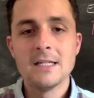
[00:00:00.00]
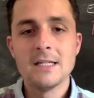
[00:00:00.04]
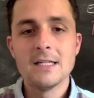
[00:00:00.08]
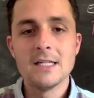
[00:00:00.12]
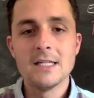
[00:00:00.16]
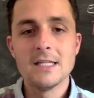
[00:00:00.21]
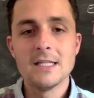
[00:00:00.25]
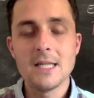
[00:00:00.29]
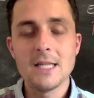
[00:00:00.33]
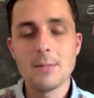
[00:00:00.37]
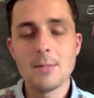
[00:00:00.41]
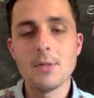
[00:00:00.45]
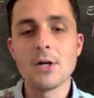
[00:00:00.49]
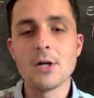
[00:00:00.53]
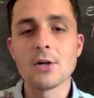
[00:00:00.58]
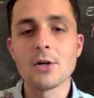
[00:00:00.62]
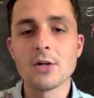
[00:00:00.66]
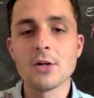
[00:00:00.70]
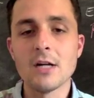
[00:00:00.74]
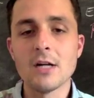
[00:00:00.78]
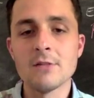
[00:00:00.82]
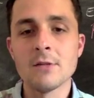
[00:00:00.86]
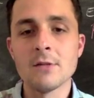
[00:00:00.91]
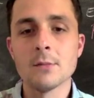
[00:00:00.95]
In that
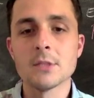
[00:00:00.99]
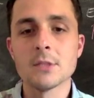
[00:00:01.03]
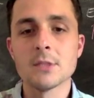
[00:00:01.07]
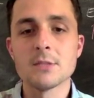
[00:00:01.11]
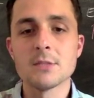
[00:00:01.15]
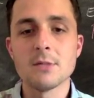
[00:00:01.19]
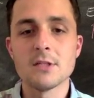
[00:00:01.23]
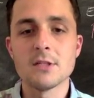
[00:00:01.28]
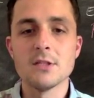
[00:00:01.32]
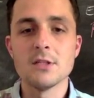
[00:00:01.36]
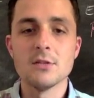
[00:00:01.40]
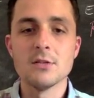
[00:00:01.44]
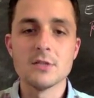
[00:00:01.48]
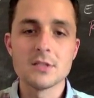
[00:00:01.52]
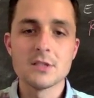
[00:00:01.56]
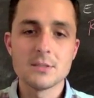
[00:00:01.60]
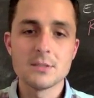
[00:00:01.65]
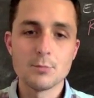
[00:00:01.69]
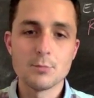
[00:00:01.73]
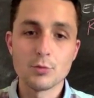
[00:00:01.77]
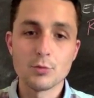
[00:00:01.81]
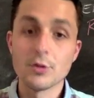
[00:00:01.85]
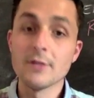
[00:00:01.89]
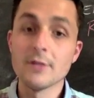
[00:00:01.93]
paragraph, I'm expecting you to
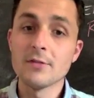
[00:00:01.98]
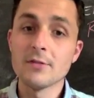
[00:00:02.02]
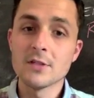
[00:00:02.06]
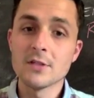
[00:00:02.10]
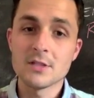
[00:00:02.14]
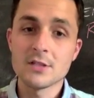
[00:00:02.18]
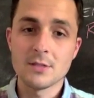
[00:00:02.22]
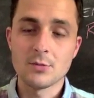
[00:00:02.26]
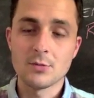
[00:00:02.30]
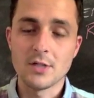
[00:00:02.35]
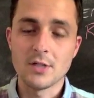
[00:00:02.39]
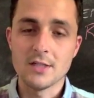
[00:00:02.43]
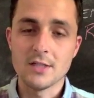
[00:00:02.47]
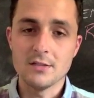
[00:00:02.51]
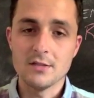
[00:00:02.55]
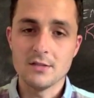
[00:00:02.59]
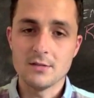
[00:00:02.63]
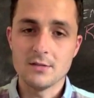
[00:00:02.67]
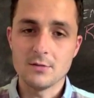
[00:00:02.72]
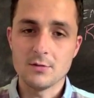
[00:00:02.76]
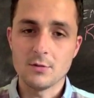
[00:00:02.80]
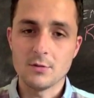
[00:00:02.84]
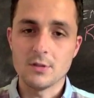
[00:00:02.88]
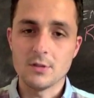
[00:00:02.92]
briefly summarize the
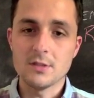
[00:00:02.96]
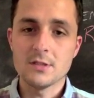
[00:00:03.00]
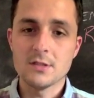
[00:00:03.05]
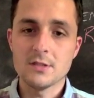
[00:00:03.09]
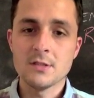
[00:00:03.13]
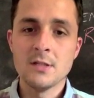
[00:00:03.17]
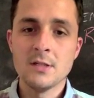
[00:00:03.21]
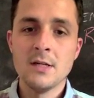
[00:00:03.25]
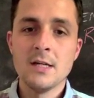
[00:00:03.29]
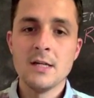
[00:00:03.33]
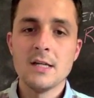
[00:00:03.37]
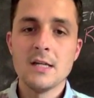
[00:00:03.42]
source